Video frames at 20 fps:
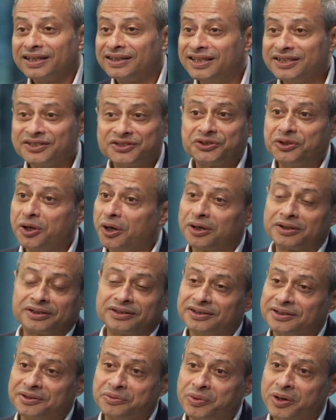this
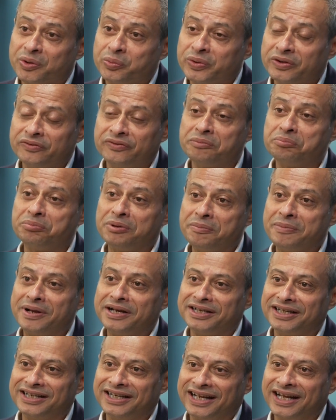doctor, where we've
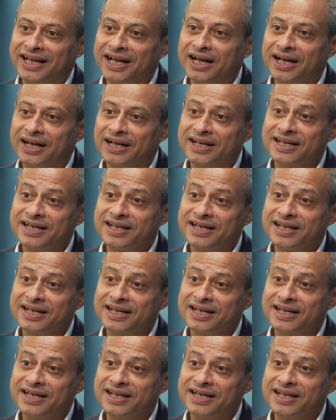implemented AI,